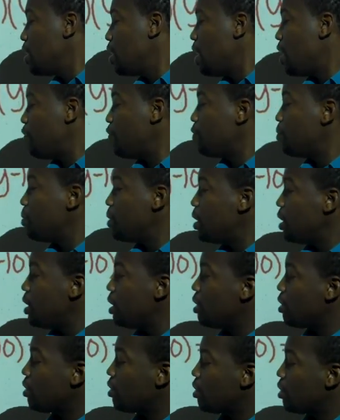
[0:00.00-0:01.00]
Now from
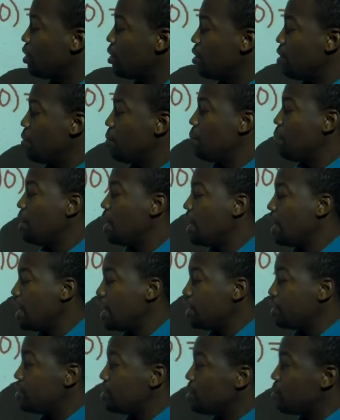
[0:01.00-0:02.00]
here, my
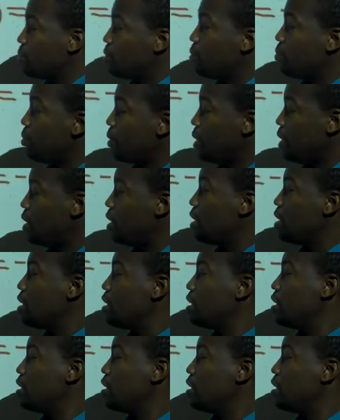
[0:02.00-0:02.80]
answer will be